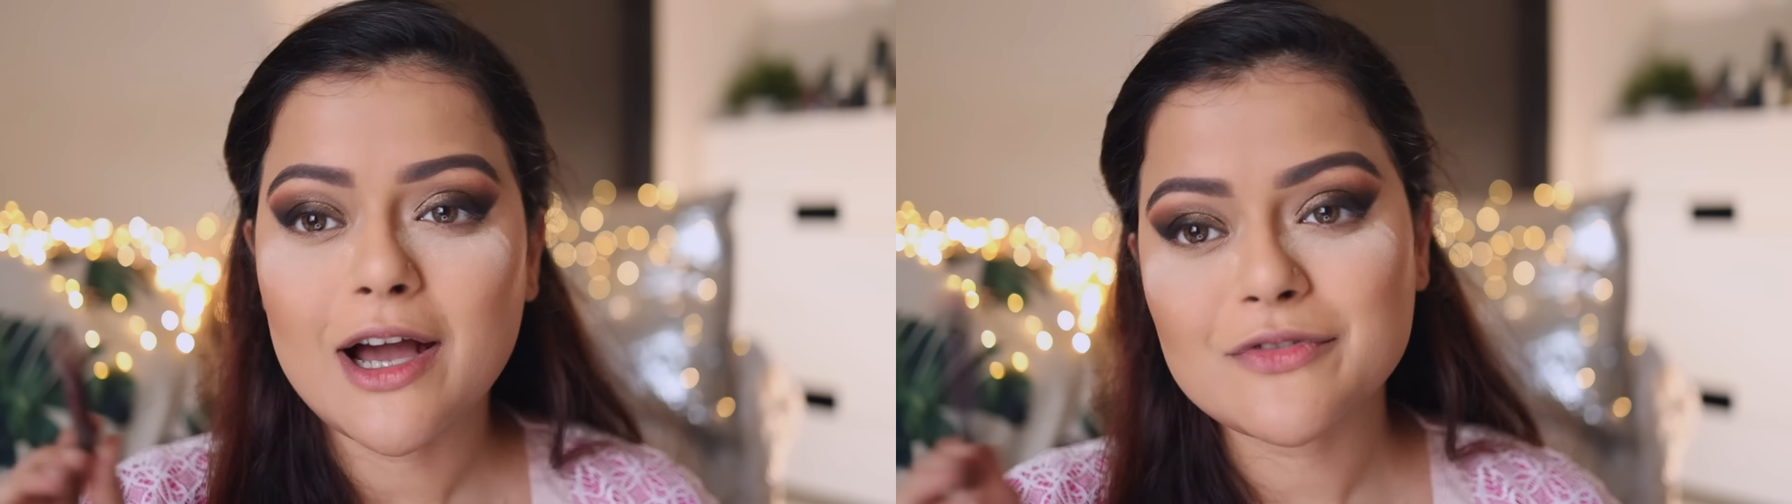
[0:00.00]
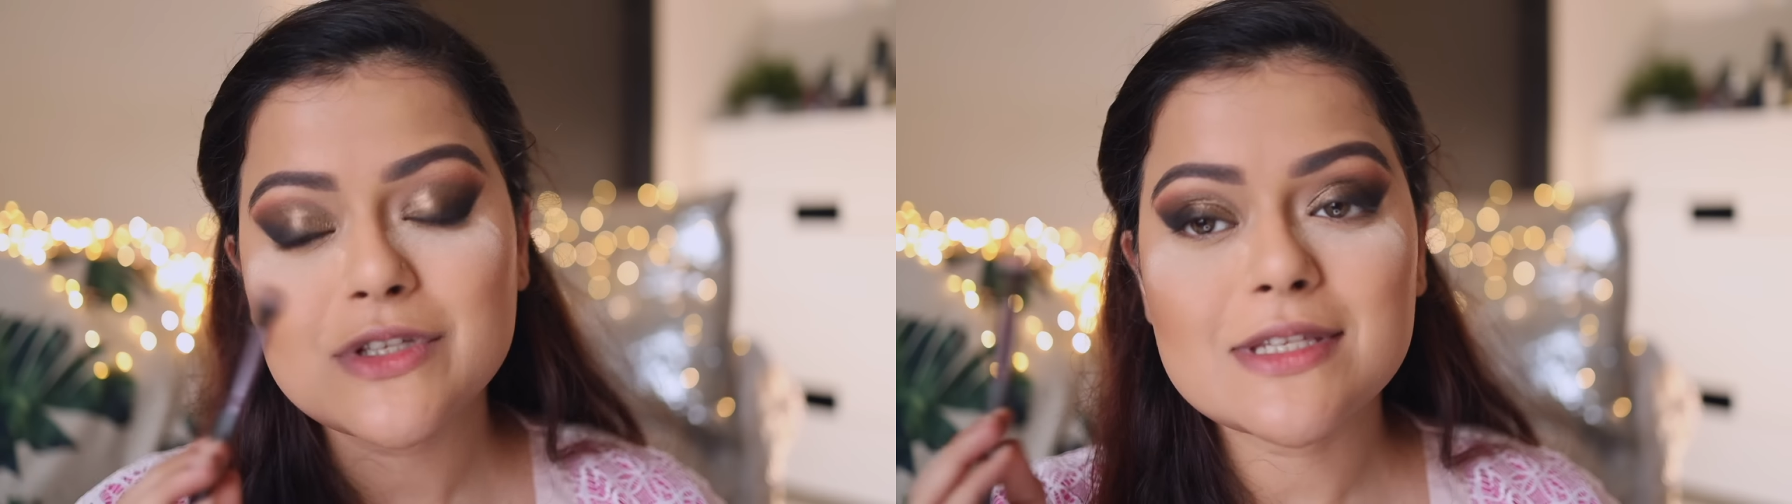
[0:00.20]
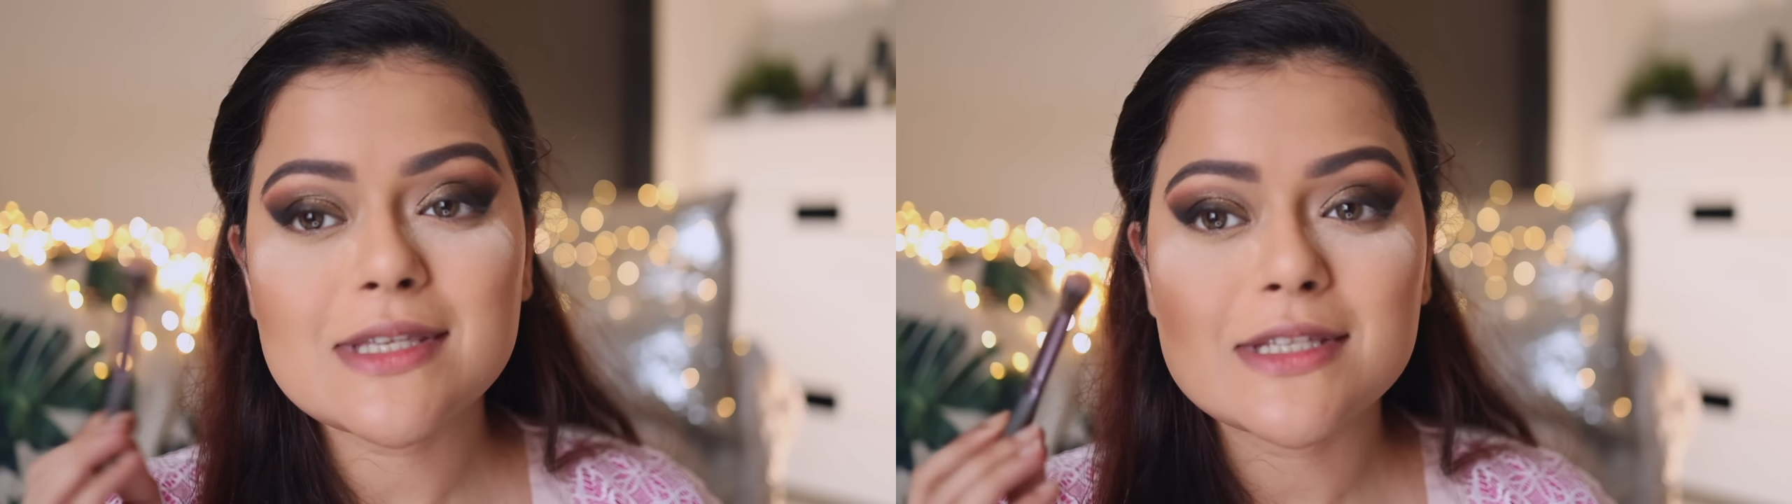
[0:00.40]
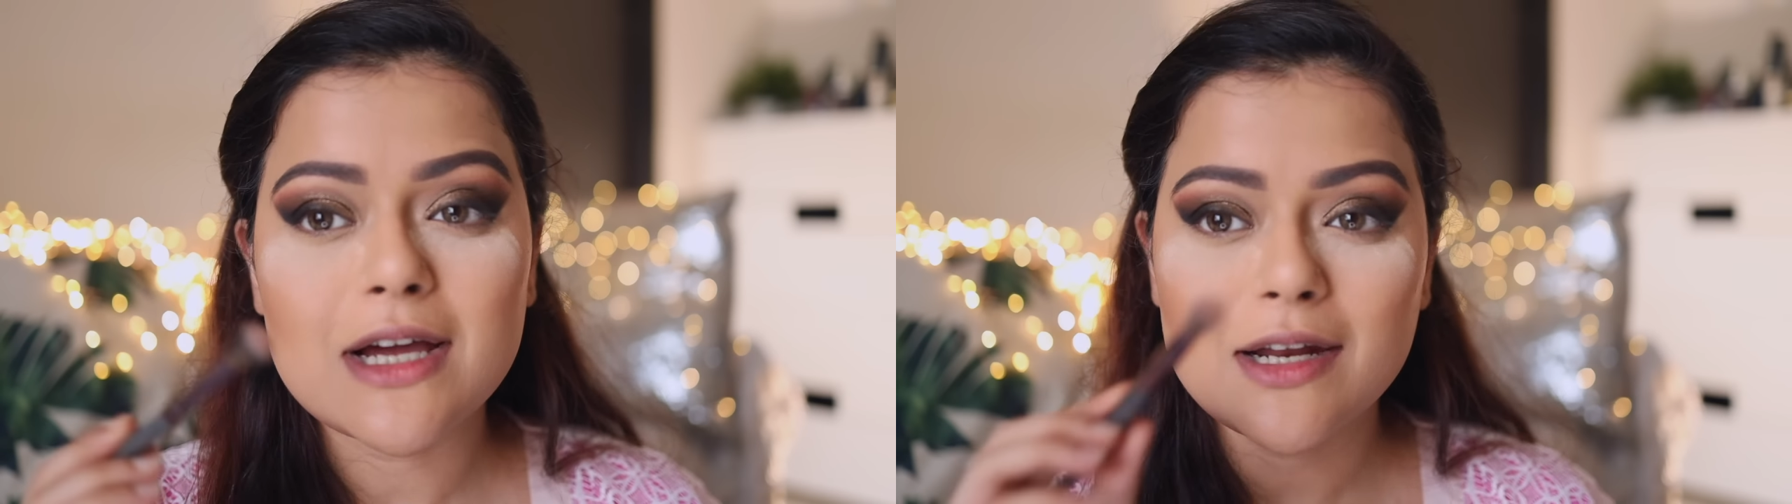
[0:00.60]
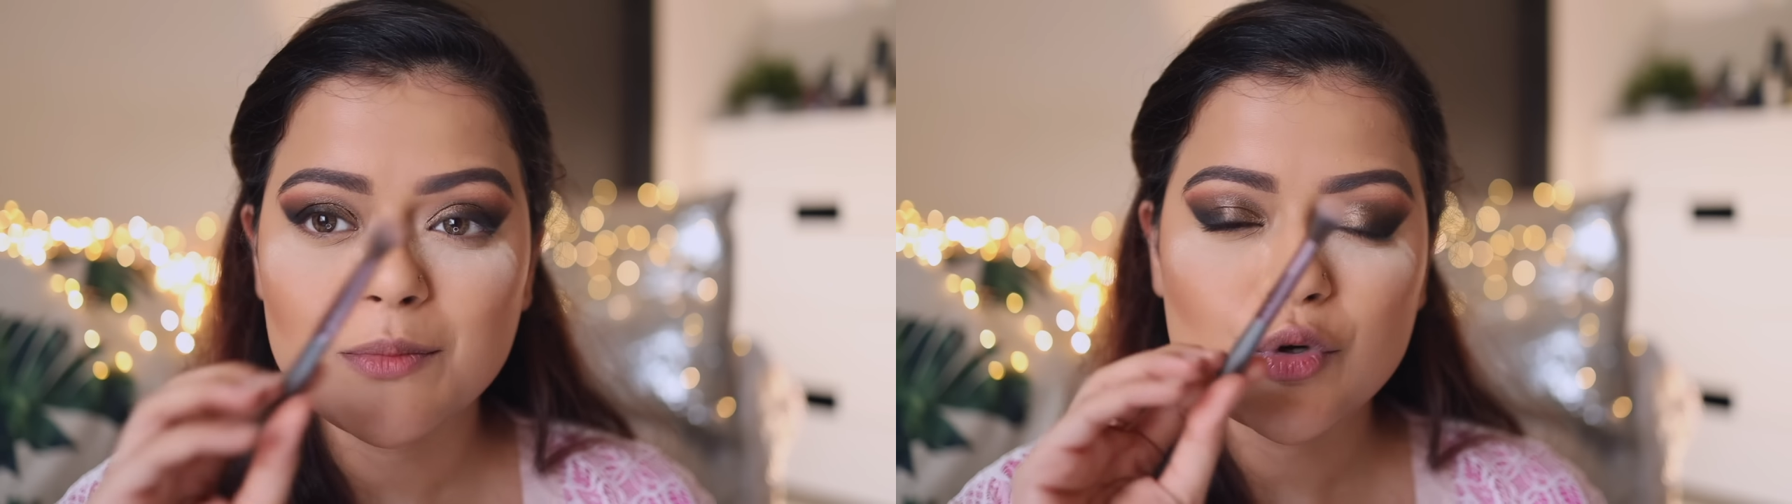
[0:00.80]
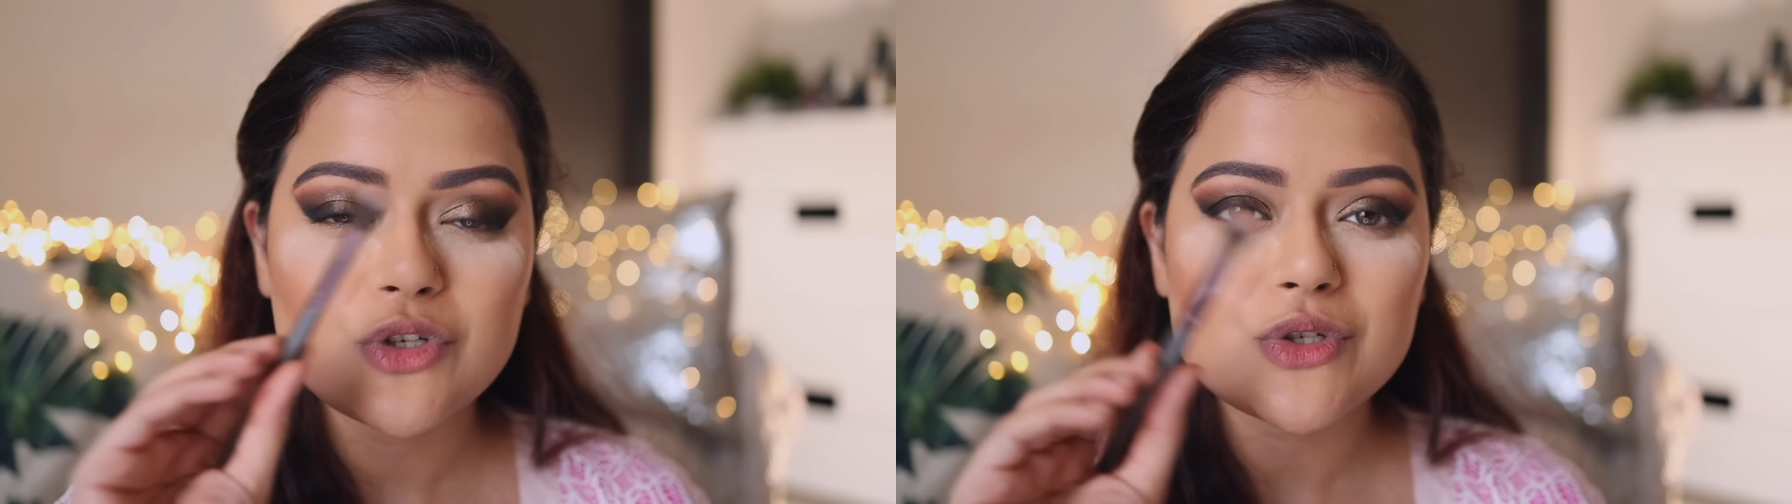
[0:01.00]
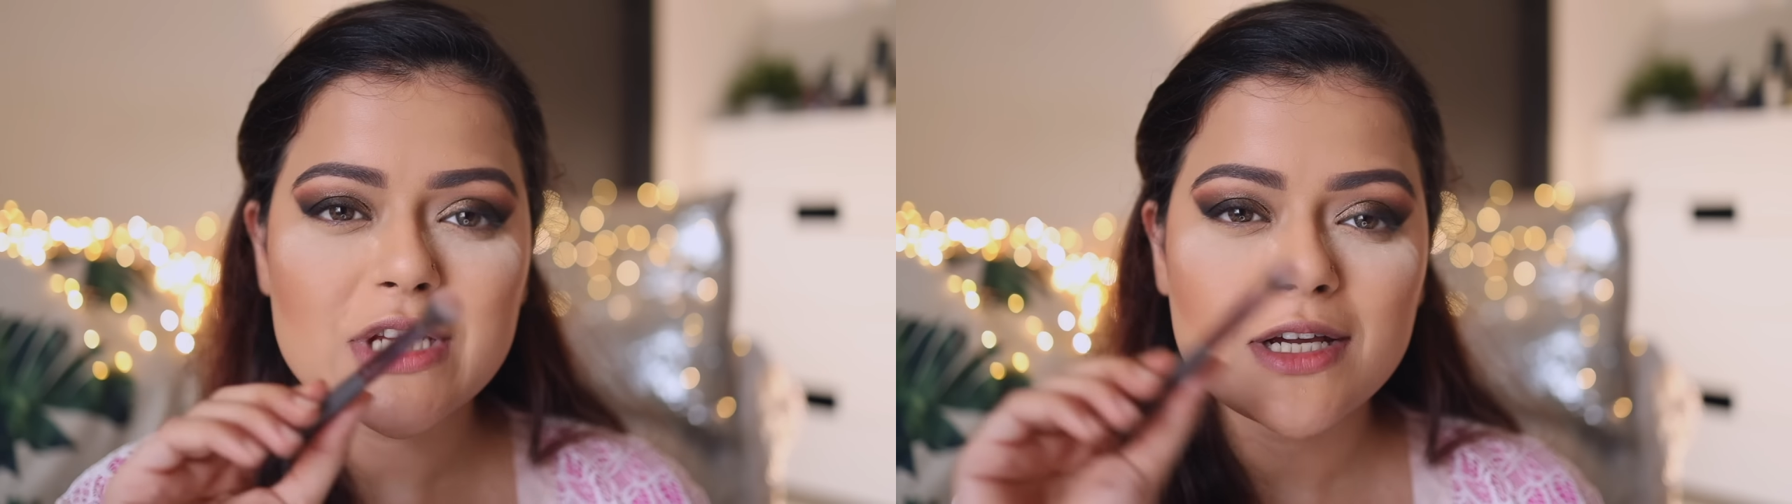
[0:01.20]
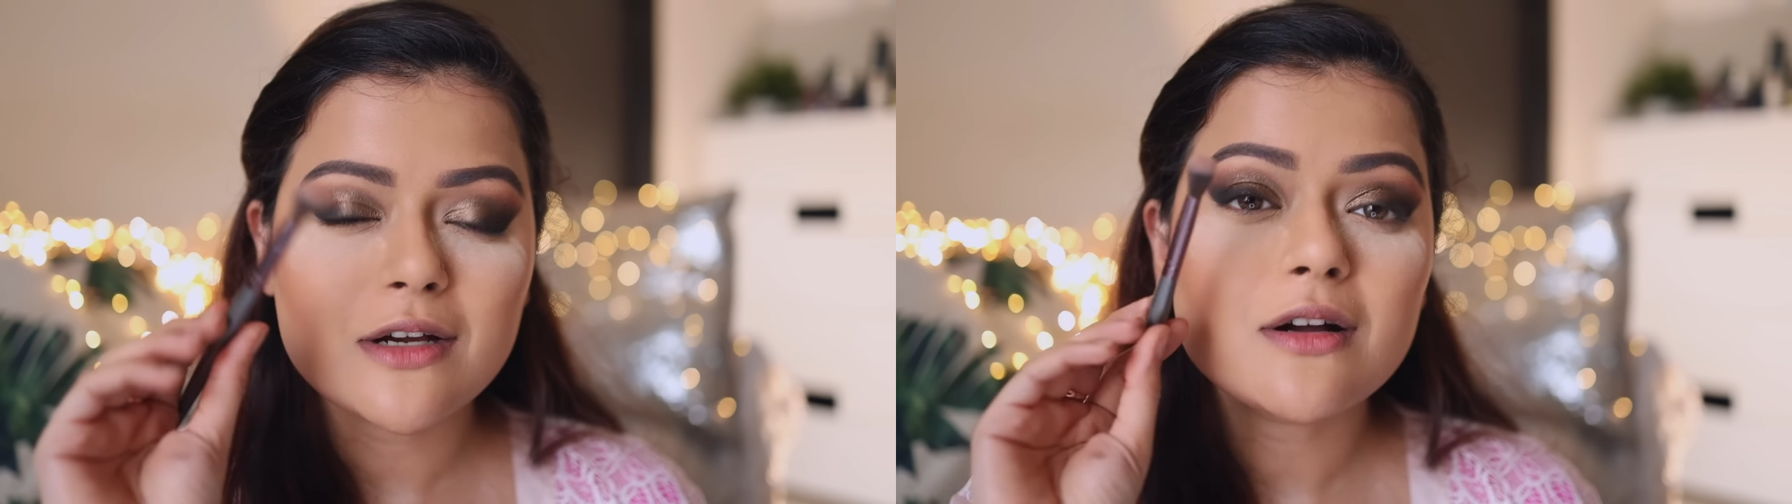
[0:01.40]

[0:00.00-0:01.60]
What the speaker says: After this is done, I'm going to take